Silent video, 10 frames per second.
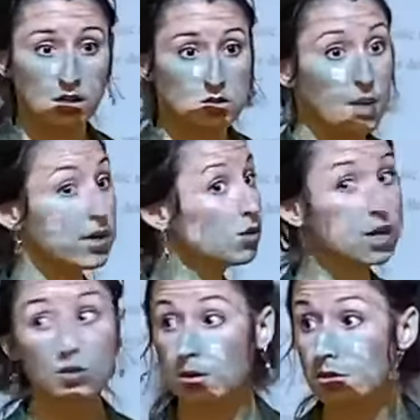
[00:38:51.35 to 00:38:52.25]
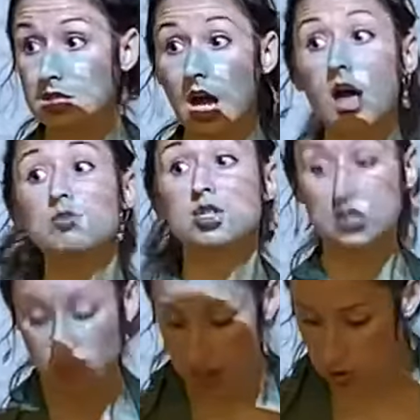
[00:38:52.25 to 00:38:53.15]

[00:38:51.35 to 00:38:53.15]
So I'm going to read it one more time just to make